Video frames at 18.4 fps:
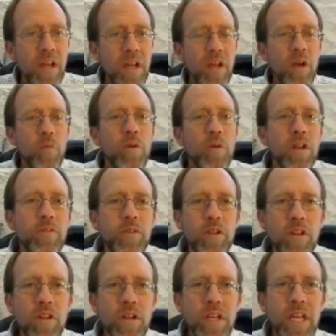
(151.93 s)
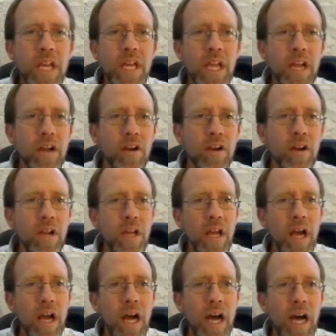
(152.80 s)
Well, if you look here,
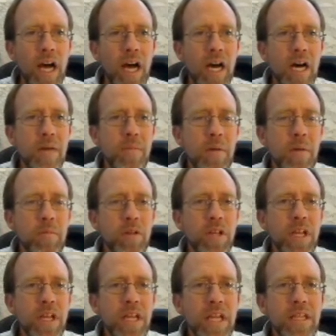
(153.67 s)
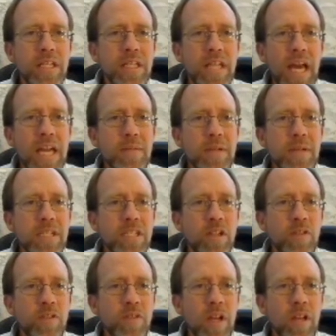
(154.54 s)
um, I'm looking at the database
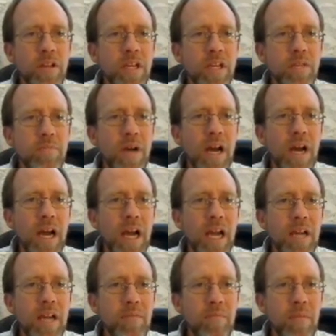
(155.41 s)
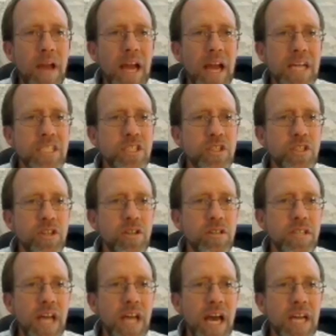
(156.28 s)
here. If I look at my
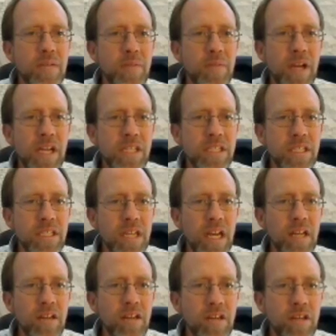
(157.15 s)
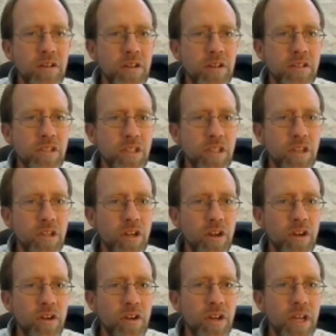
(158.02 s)
master database and I look underneath
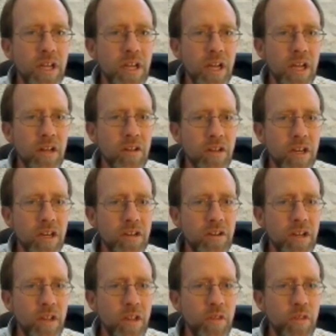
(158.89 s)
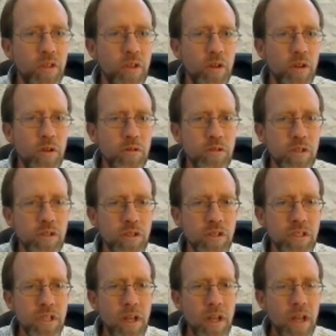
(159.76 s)
security and I look underneath
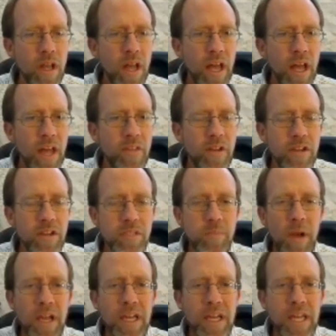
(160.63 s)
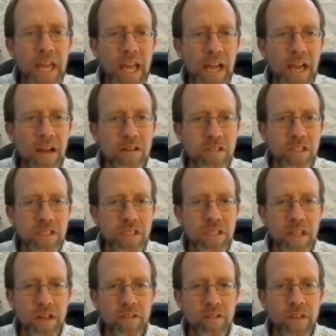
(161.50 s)
users, hey, there's my accounts.
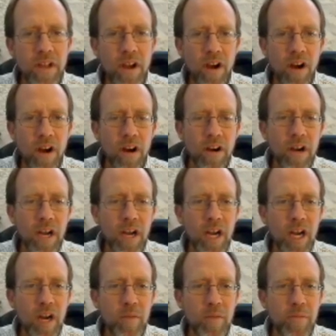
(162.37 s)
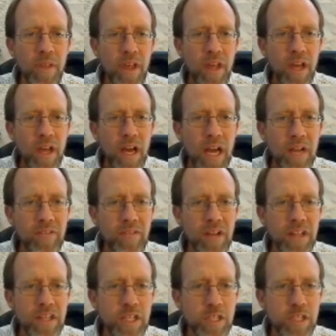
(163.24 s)
There they are. Um, I've
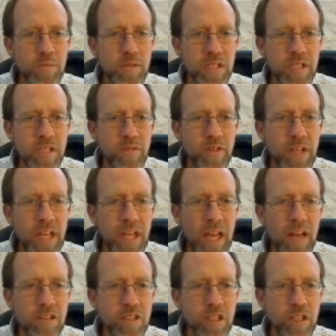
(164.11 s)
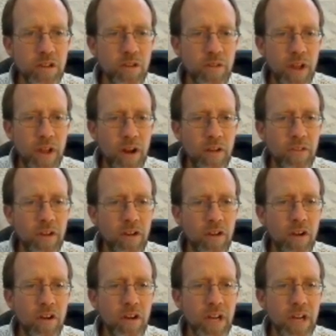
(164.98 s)
got these specific accounts that are there, and
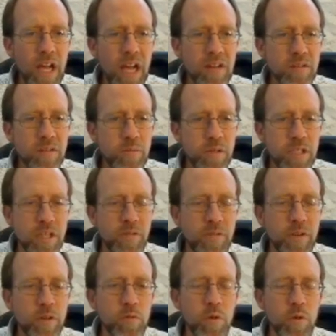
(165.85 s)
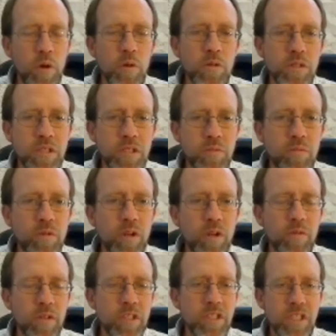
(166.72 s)
they're all going to have specific roles and
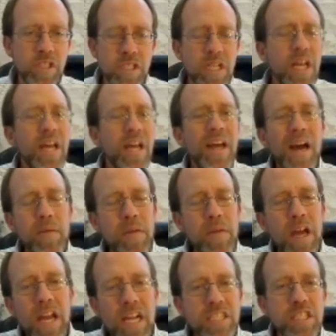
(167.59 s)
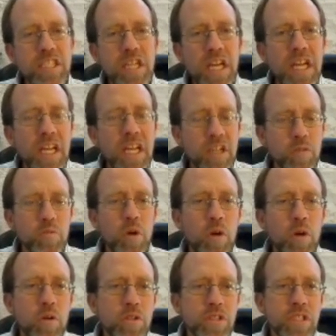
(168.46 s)
privileges. I'm not actually getting into
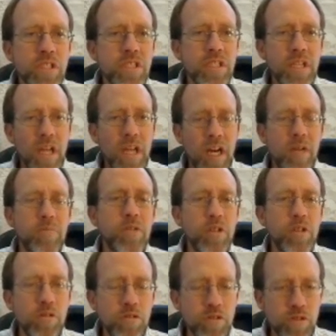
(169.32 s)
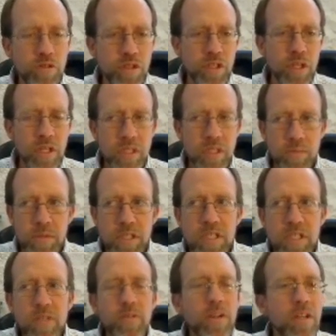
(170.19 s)
roles and um, users
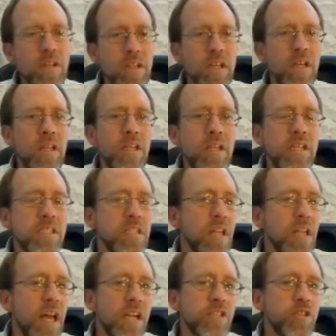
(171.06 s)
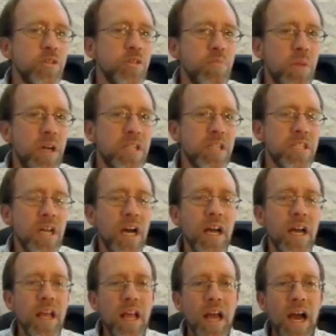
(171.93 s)
specifically in this lecture, but
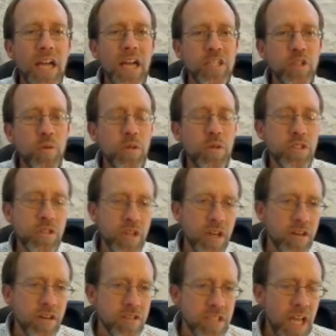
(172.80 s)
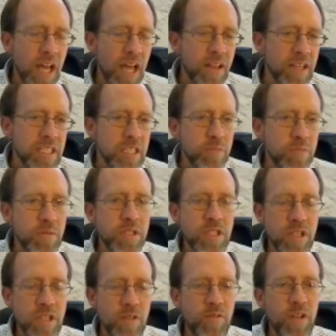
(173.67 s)
uh, I do want you to understand that
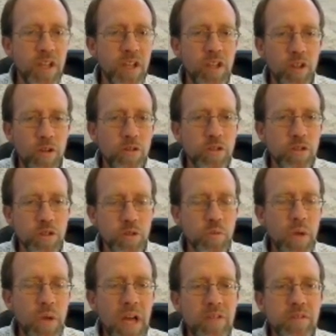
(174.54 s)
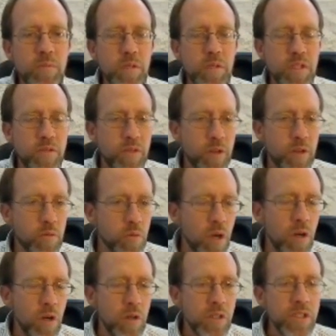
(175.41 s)
specific users will have specific
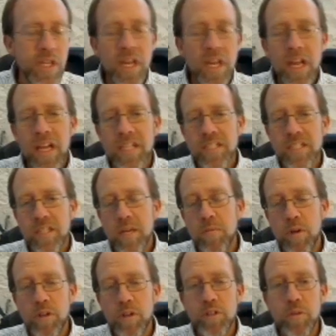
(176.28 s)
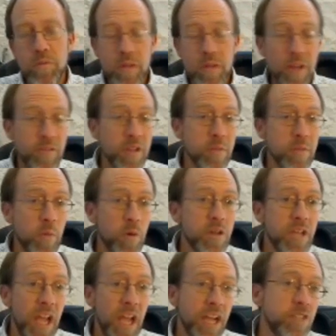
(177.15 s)
roles, and some roles are definitely
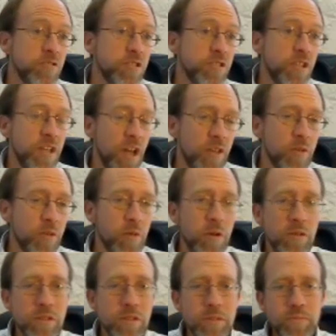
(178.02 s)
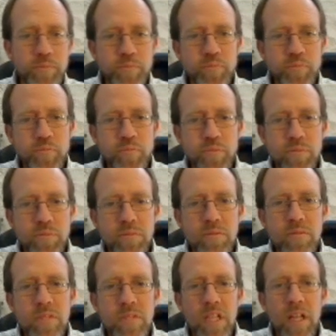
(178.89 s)
more dangerous than other roles.
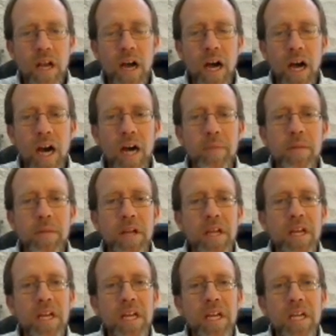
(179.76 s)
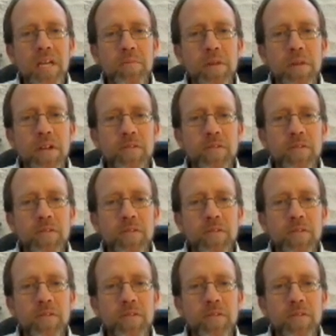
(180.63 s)
Um, but if you